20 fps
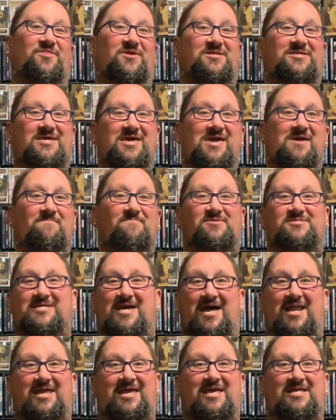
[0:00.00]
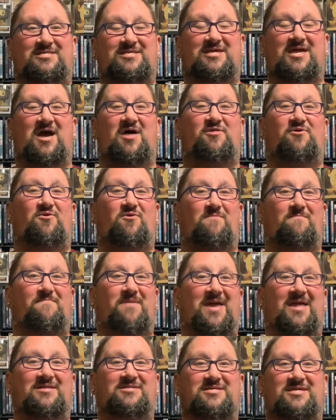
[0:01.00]
the team has got to get together and
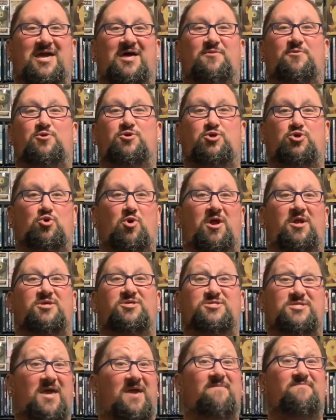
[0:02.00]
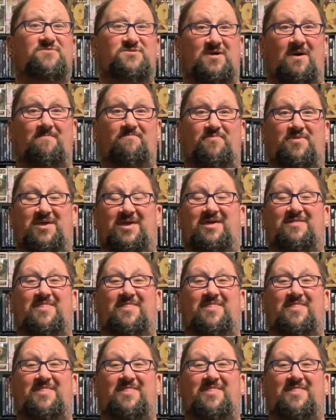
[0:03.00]
band together to try to save something,